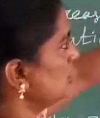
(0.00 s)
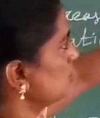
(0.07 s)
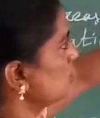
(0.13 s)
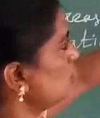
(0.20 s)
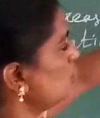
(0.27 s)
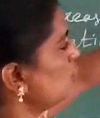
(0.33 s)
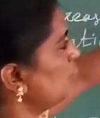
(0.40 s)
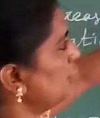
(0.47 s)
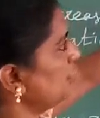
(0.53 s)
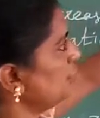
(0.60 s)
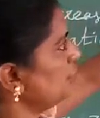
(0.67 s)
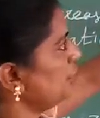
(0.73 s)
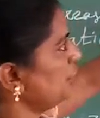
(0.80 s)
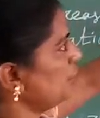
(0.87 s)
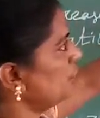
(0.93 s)
So
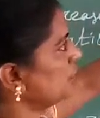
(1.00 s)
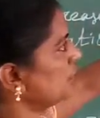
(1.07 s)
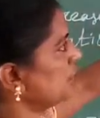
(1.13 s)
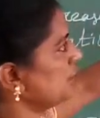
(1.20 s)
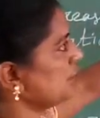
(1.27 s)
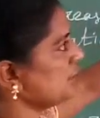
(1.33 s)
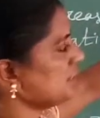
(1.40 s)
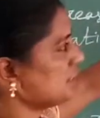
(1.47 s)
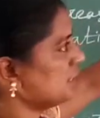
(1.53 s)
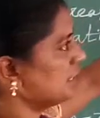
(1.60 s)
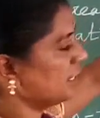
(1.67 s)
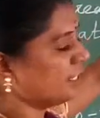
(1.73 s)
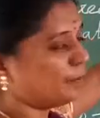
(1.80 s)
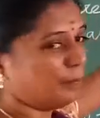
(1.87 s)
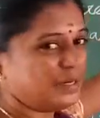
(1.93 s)
120 workers
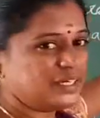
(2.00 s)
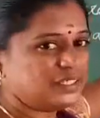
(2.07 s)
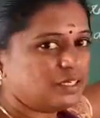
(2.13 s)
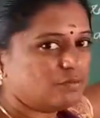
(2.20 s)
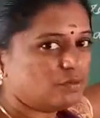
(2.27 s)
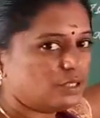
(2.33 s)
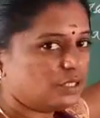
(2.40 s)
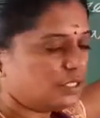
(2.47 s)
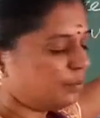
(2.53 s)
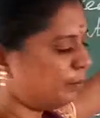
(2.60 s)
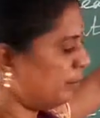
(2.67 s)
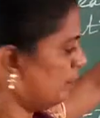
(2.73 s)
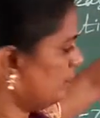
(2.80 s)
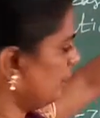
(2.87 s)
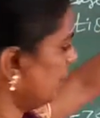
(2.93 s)
complete the
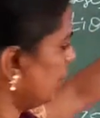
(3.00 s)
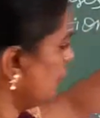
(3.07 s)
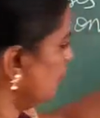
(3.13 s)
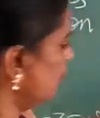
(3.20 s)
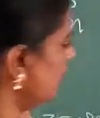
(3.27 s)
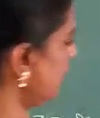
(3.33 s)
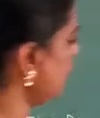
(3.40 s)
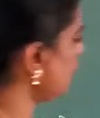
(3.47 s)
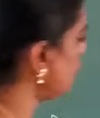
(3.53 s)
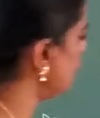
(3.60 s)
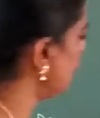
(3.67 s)
work by